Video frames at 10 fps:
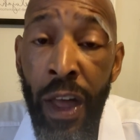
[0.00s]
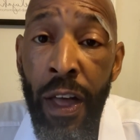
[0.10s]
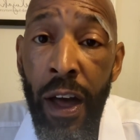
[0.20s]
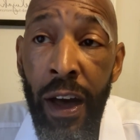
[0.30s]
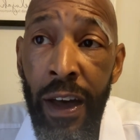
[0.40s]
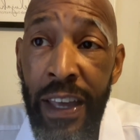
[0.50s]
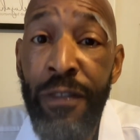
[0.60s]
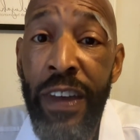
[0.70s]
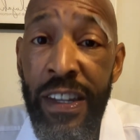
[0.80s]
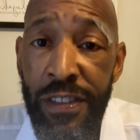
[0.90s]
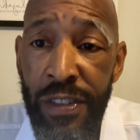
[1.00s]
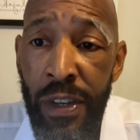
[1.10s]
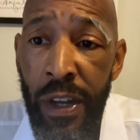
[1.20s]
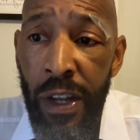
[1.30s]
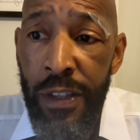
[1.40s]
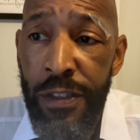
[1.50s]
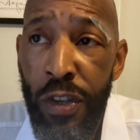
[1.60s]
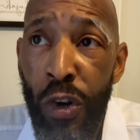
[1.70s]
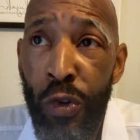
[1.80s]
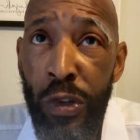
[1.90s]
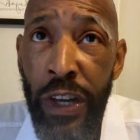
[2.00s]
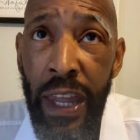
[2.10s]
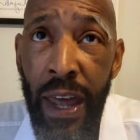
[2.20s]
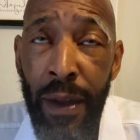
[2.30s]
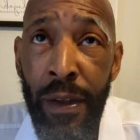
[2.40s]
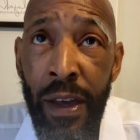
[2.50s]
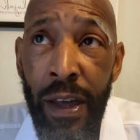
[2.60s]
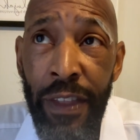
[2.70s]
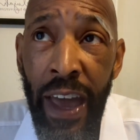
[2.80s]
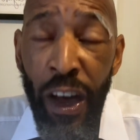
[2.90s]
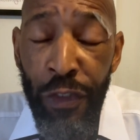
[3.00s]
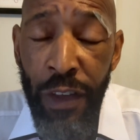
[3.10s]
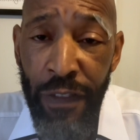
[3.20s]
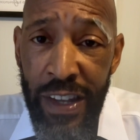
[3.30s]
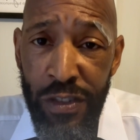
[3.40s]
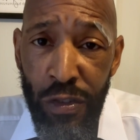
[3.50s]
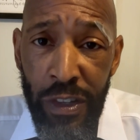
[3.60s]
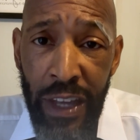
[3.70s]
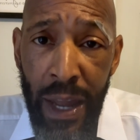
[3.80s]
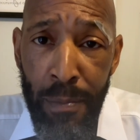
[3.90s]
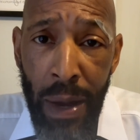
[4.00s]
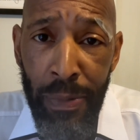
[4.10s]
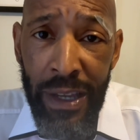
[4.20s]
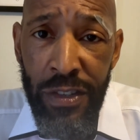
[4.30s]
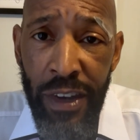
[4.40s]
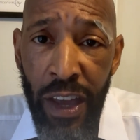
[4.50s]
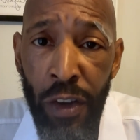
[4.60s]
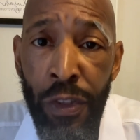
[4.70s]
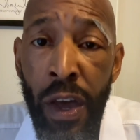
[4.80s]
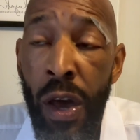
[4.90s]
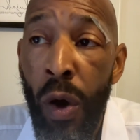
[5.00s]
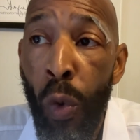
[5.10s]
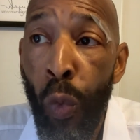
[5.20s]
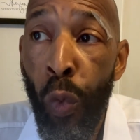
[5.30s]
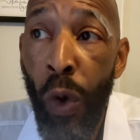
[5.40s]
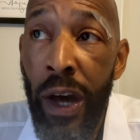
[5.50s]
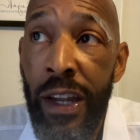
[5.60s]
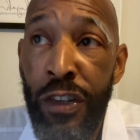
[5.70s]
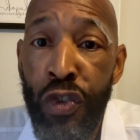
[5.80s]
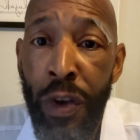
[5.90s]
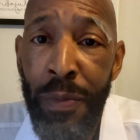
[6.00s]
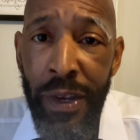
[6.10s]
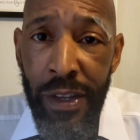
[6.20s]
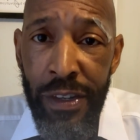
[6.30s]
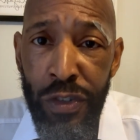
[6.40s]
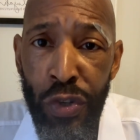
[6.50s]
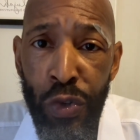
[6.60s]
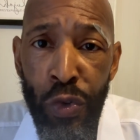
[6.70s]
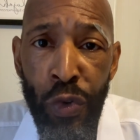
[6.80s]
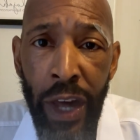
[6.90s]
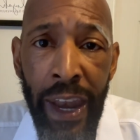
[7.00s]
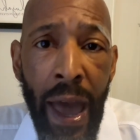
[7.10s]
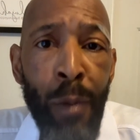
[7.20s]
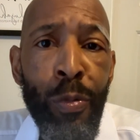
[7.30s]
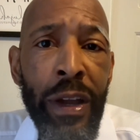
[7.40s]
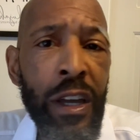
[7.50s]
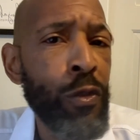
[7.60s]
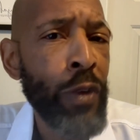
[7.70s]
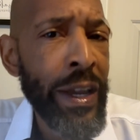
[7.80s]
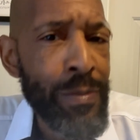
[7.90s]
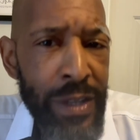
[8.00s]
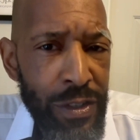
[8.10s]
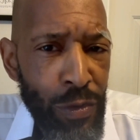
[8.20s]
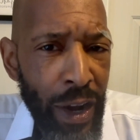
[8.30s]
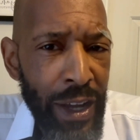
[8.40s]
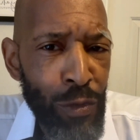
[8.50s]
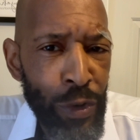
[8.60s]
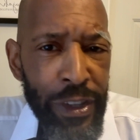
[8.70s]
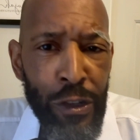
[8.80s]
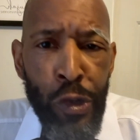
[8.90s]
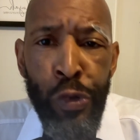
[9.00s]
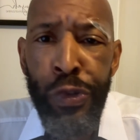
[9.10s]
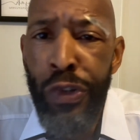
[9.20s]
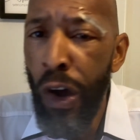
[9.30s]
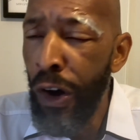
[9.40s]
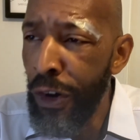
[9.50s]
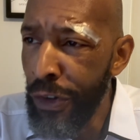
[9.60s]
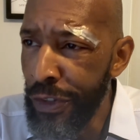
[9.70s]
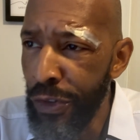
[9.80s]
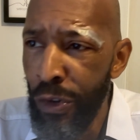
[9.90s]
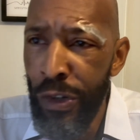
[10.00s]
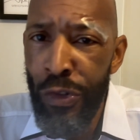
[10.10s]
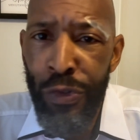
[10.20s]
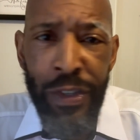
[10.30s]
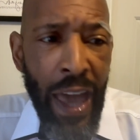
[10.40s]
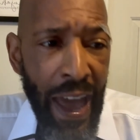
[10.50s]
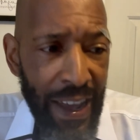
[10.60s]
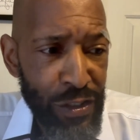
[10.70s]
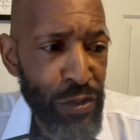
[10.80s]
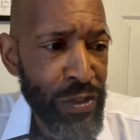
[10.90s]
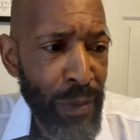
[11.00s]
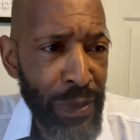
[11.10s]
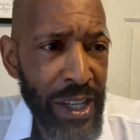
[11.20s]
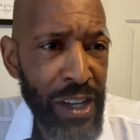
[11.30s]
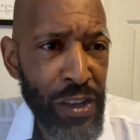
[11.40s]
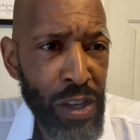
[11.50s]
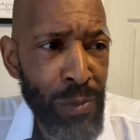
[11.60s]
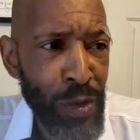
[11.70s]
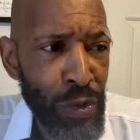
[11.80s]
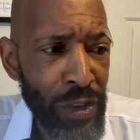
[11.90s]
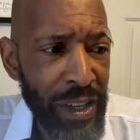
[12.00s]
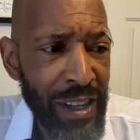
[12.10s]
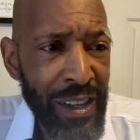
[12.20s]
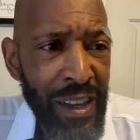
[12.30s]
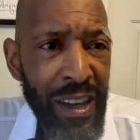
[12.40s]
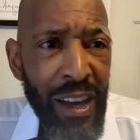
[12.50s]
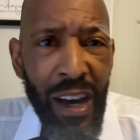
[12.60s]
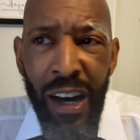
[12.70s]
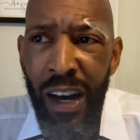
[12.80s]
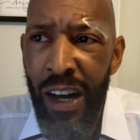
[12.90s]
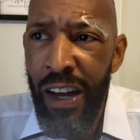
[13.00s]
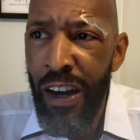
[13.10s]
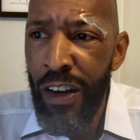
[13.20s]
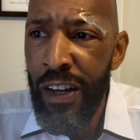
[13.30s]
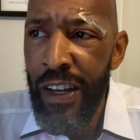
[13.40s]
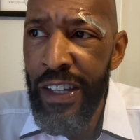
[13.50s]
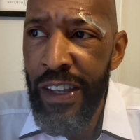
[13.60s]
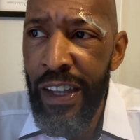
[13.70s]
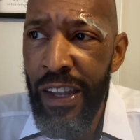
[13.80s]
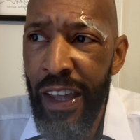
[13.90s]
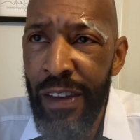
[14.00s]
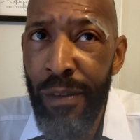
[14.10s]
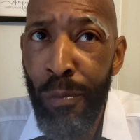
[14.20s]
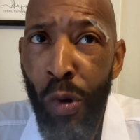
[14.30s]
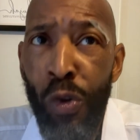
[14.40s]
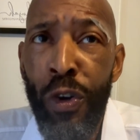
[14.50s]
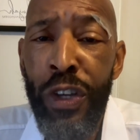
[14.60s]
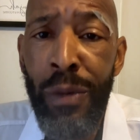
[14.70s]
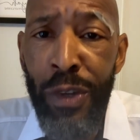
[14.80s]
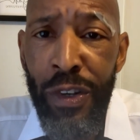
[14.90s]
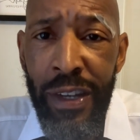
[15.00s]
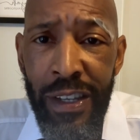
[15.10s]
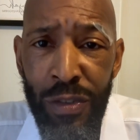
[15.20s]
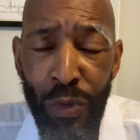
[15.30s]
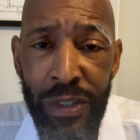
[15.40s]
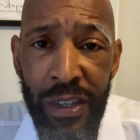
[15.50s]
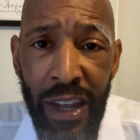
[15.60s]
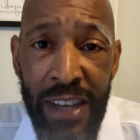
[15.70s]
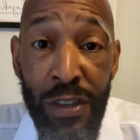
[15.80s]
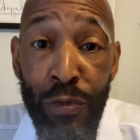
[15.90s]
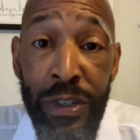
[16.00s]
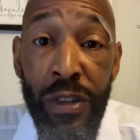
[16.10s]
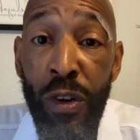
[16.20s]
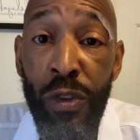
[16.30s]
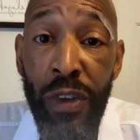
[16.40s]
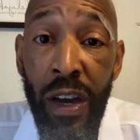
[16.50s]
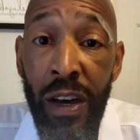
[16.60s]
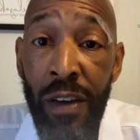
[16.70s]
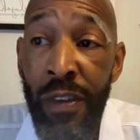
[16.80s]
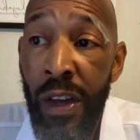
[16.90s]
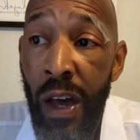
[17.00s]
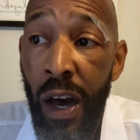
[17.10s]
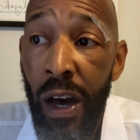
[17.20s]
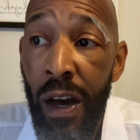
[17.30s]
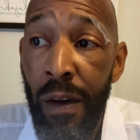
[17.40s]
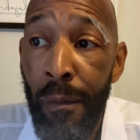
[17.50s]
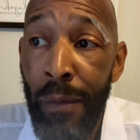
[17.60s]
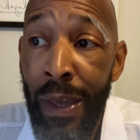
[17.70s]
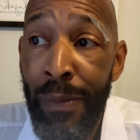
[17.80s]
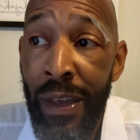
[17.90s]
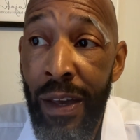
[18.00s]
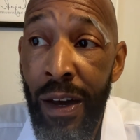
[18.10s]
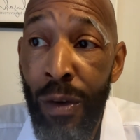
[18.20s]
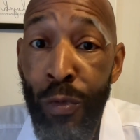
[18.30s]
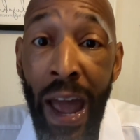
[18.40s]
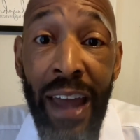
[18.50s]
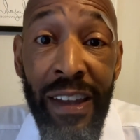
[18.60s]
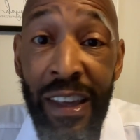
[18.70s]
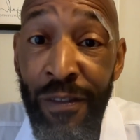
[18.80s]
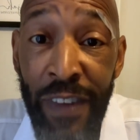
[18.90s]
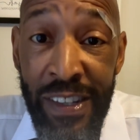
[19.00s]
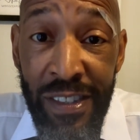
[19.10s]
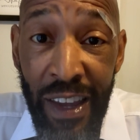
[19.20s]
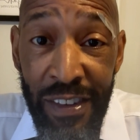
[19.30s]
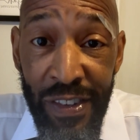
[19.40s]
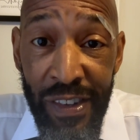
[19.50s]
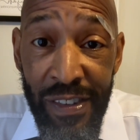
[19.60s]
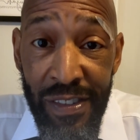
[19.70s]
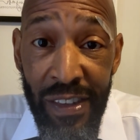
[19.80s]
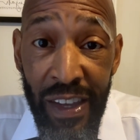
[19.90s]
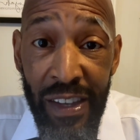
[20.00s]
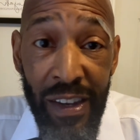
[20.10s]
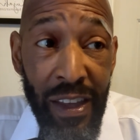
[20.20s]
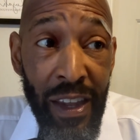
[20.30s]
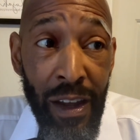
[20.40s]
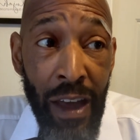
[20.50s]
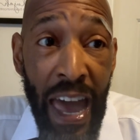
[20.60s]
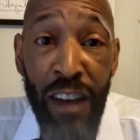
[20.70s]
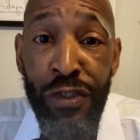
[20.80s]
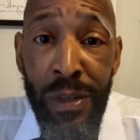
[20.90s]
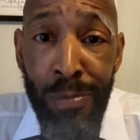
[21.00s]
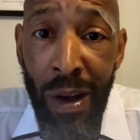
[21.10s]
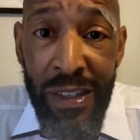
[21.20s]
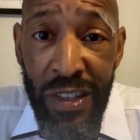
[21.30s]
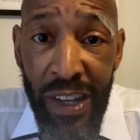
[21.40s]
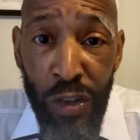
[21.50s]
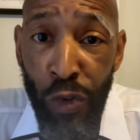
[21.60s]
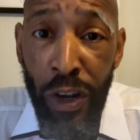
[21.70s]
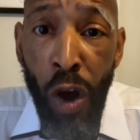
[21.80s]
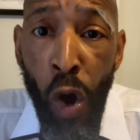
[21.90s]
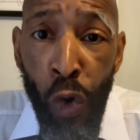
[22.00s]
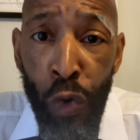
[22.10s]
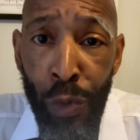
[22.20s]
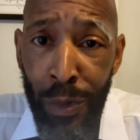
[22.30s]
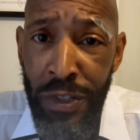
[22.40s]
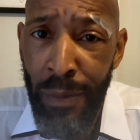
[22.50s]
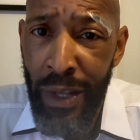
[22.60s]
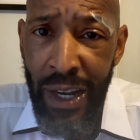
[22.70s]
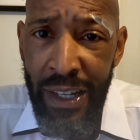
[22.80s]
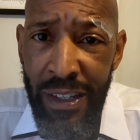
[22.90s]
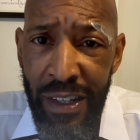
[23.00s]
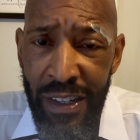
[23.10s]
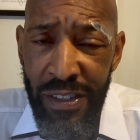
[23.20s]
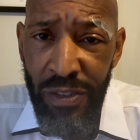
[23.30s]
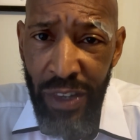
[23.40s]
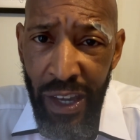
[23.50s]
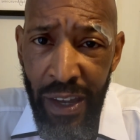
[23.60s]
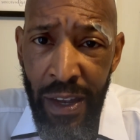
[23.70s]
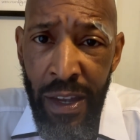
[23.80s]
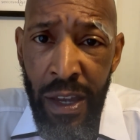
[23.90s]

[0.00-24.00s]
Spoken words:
events. So looking at the health events, or looking at population health, what attributed to an outbreak of rabies, right? Where there are loose dogs or loose cats or something in the community. In poor communities, was it as a result of maybe rat infestations in a housing project or in a home or something like this, okay?